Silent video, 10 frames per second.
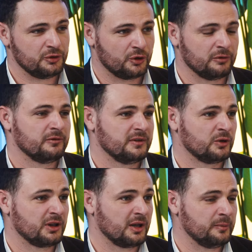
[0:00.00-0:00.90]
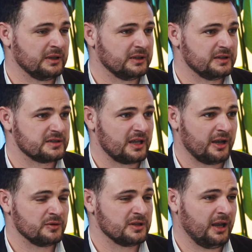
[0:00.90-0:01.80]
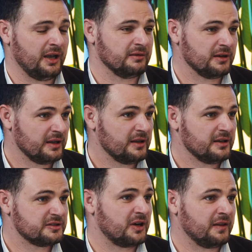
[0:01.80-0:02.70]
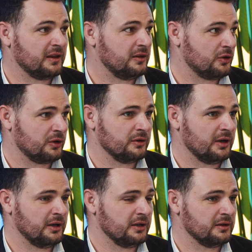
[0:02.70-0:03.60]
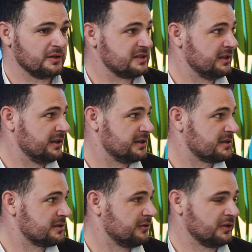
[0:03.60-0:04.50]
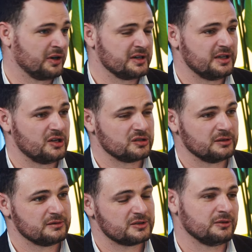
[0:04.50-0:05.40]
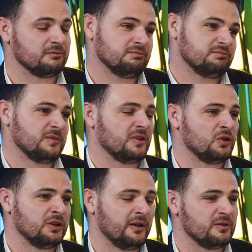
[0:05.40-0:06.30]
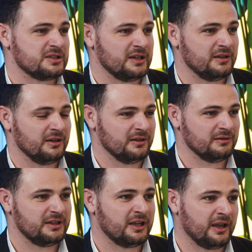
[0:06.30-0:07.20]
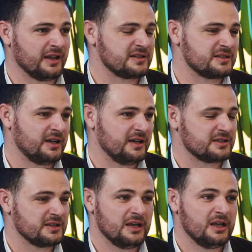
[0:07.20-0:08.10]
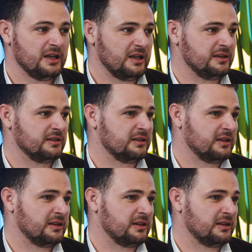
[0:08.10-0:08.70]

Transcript: your vulnerabilities and strengthen your resilience of the organization. So not only, I would say, taking exercise in